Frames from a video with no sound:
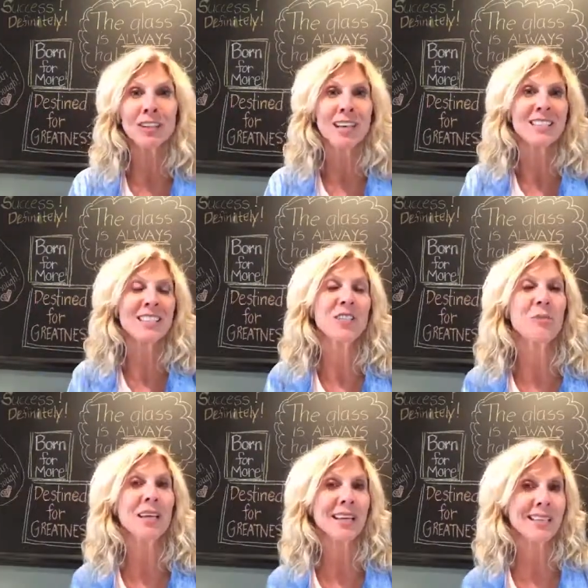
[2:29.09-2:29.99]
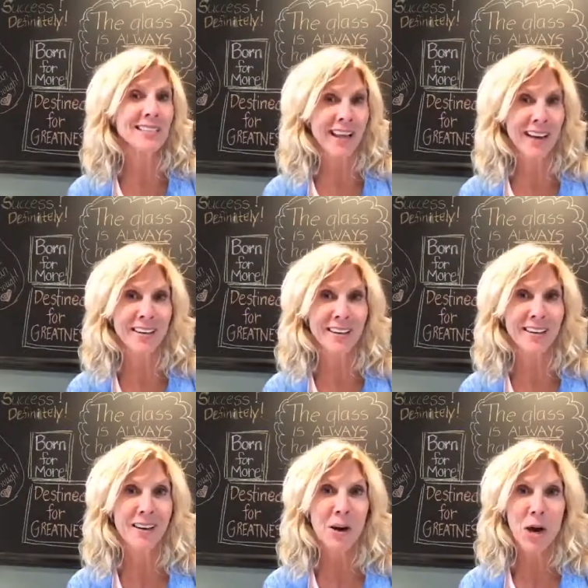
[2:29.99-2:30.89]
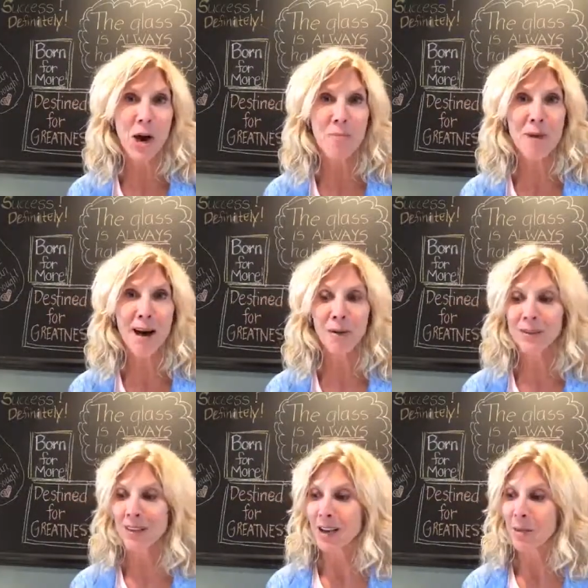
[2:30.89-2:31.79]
lesson to be excited about